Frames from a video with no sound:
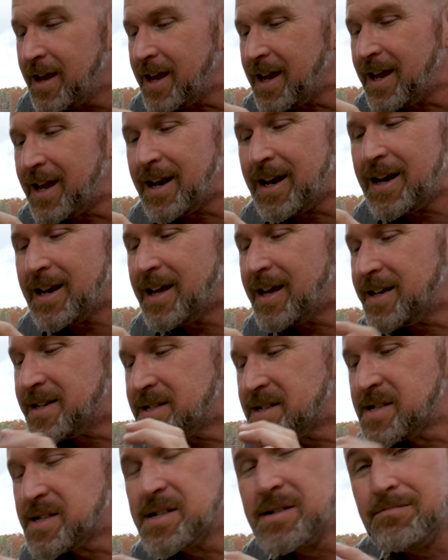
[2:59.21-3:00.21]
and
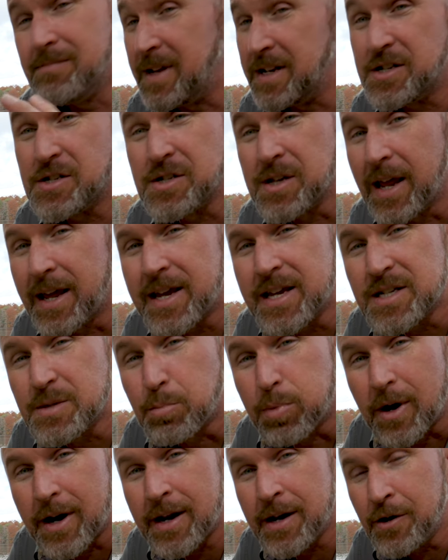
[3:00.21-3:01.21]
it's, it's like it's
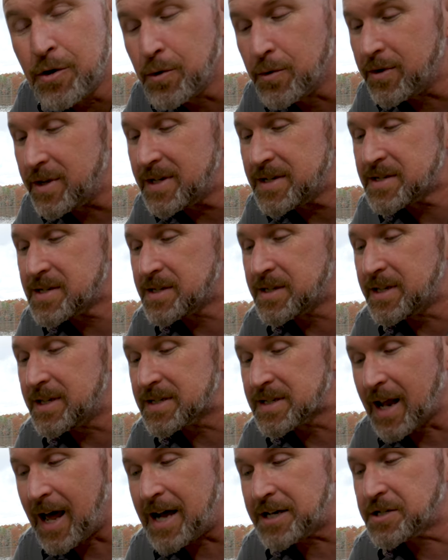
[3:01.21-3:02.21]
brand new. These,
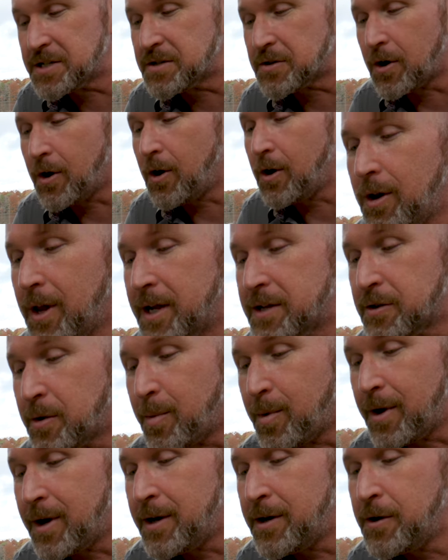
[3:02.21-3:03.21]
these latches are like they're
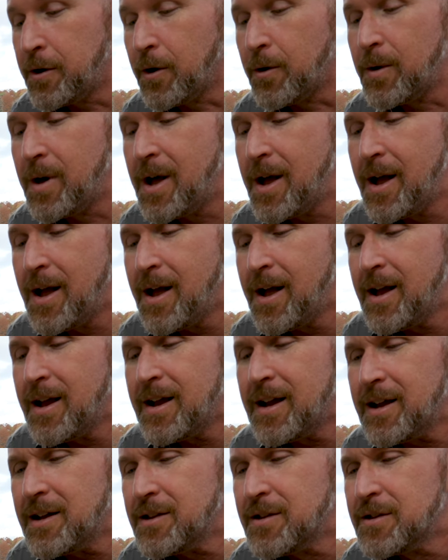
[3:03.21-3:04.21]
brand new.
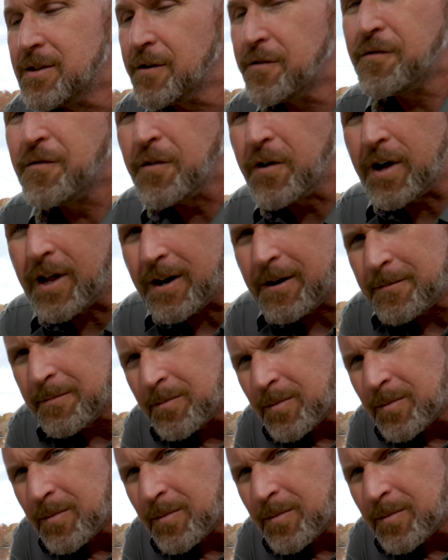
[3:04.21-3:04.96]
The foot.